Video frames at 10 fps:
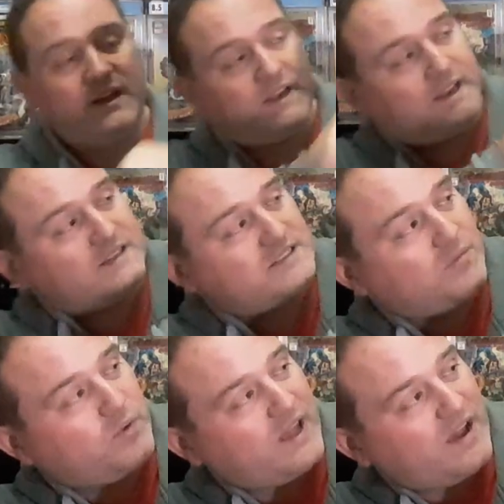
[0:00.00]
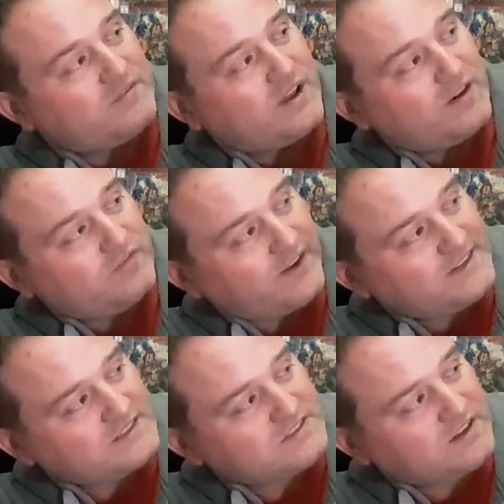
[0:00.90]
Next up, we have
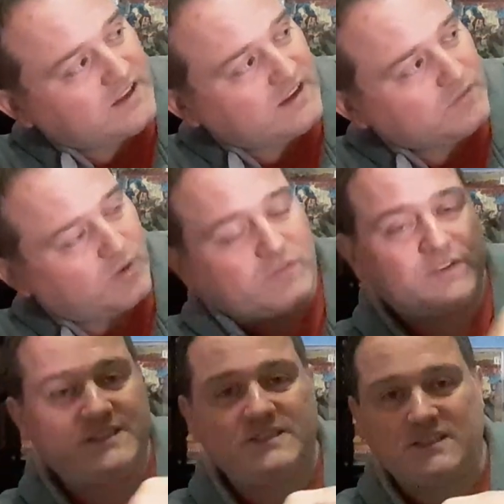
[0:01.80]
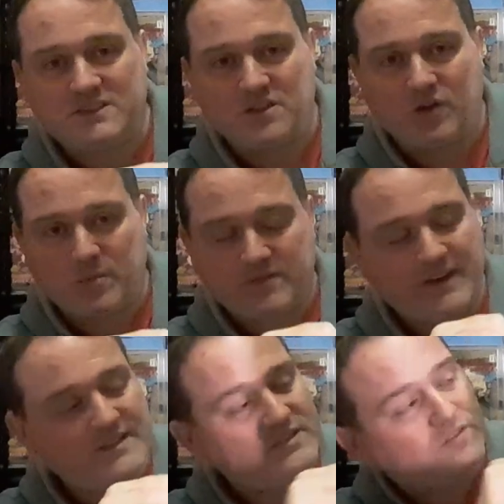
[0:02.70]
Fantastic Zero, but
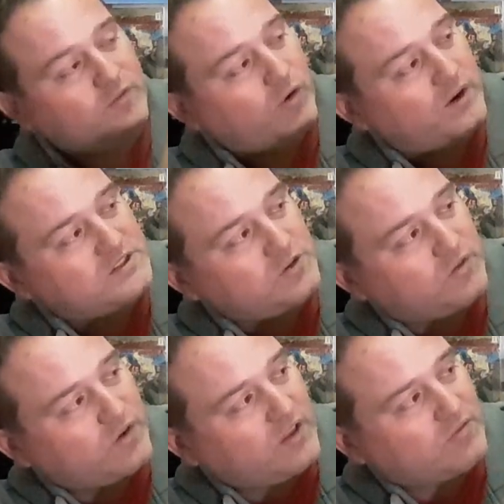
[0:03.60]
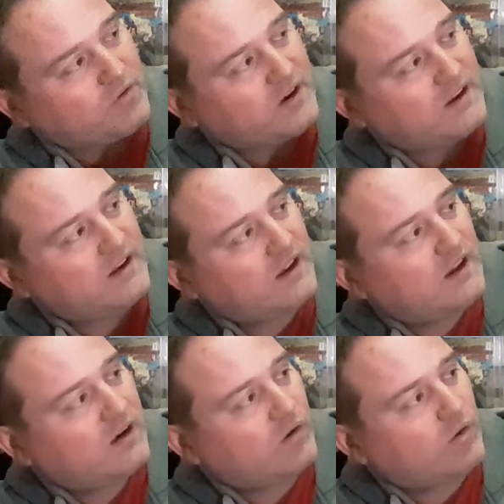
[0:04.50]
Fantastic Four issue 33
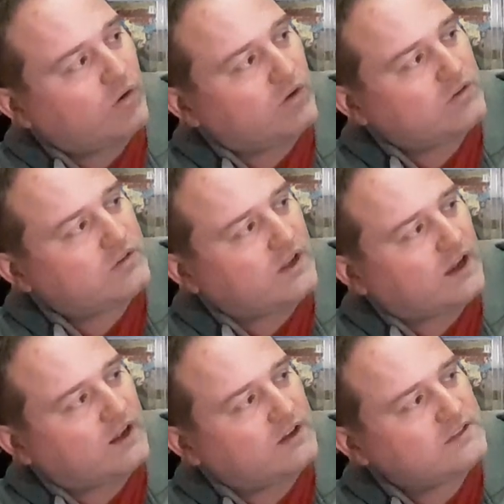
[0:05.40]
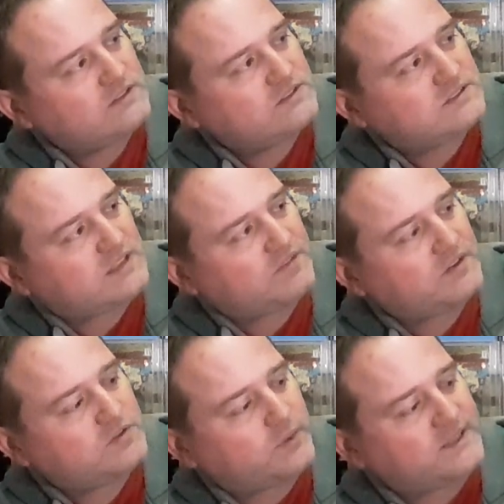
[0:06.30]
or
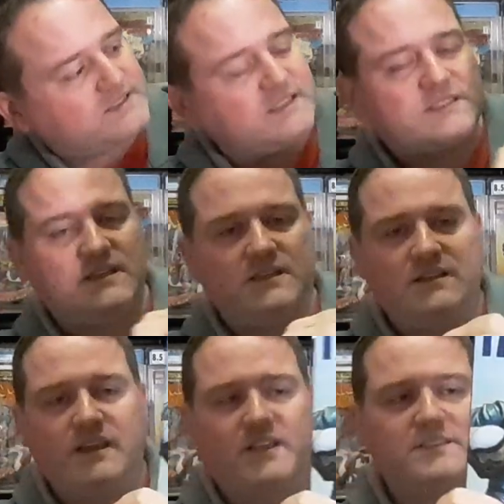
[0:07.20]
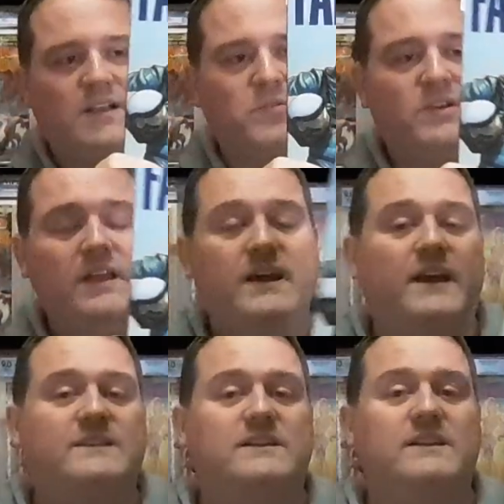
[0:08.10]
726 in the Legacy number.
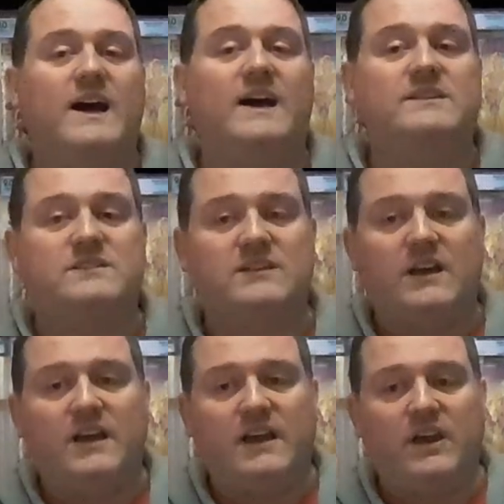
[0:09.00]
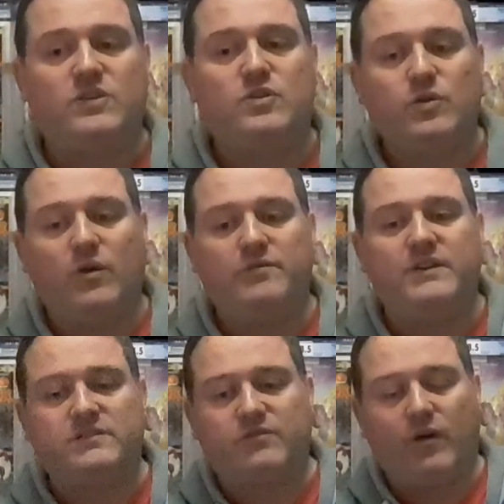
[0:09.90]
It's the last issue of
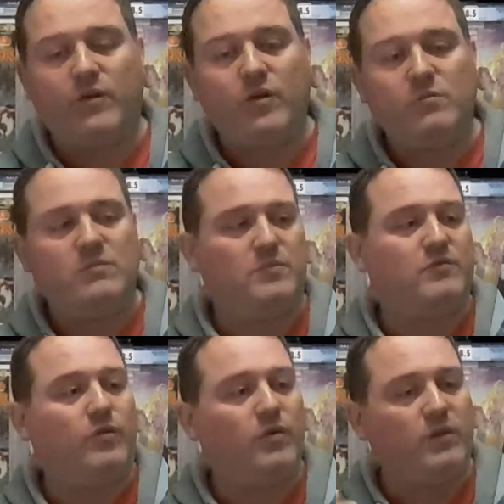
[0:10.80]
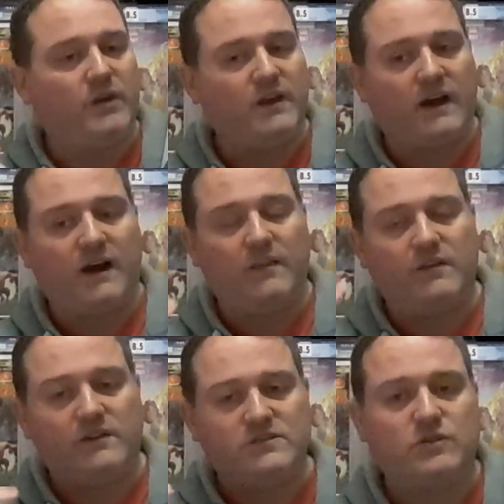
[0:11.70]
this volume before
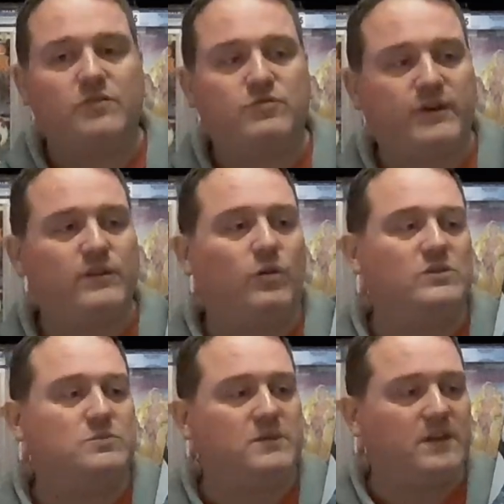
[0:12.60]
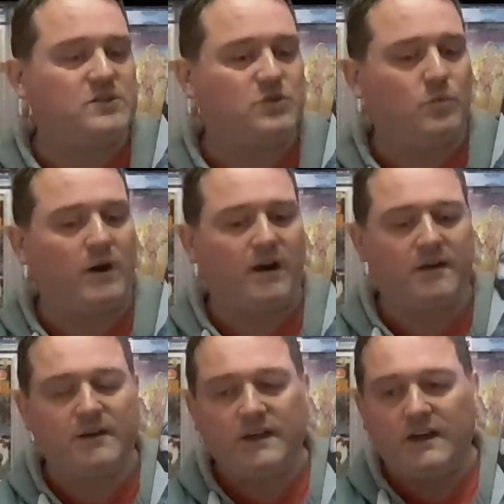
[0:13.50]
the soft relaunch with issue
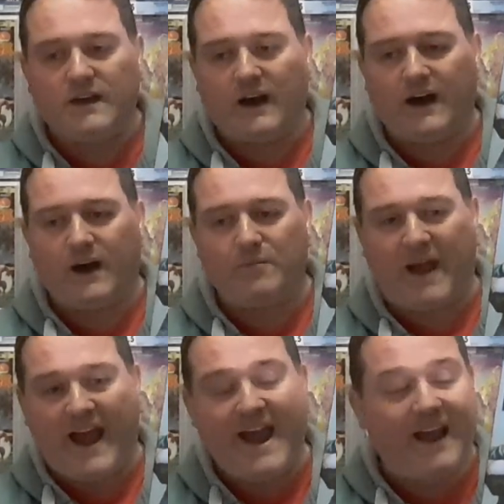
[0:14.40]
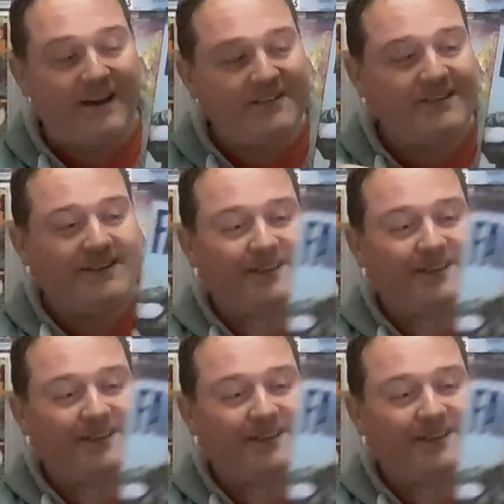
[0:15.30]
1, and